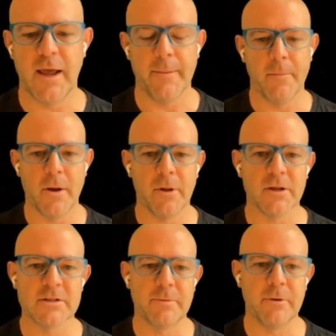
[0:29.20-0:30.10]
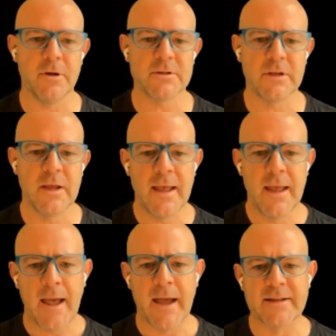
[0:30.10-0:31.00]
at Mobile Experience.
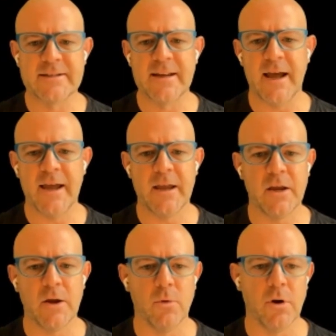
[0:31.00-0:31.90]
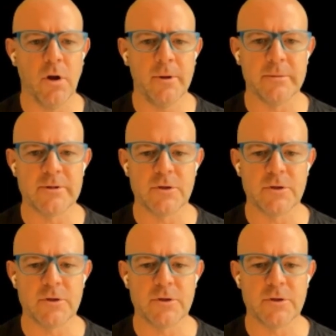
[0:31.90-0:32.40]
And today what I'm going to be